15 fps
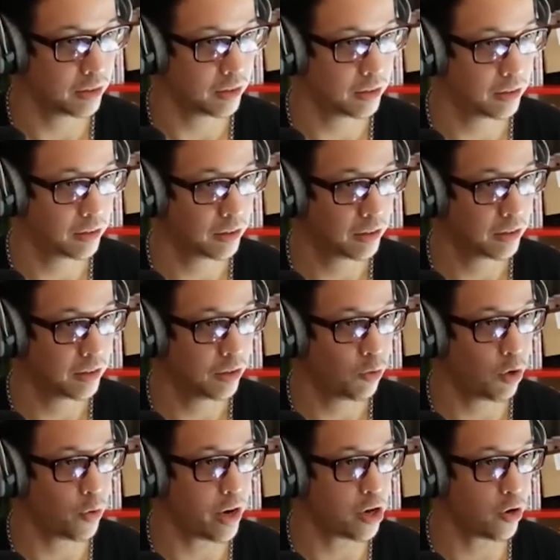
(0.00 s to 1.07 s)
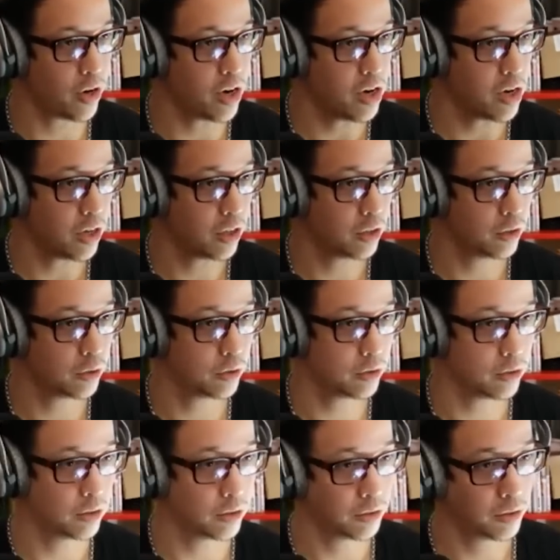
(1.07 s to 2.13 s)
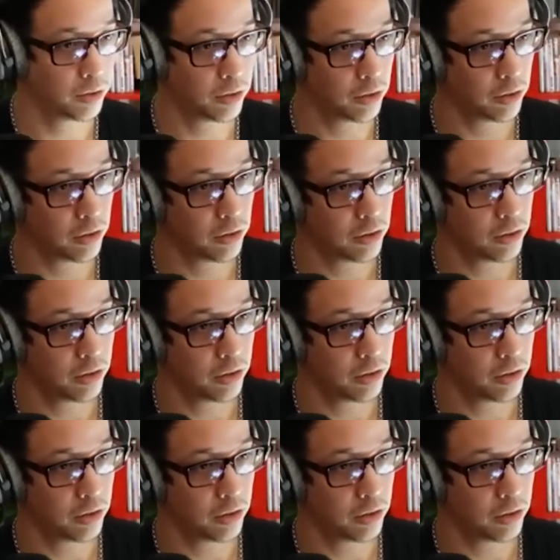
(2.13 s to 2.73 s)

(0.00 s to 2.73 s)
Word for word: Oh, nice. What do I do here? Up here?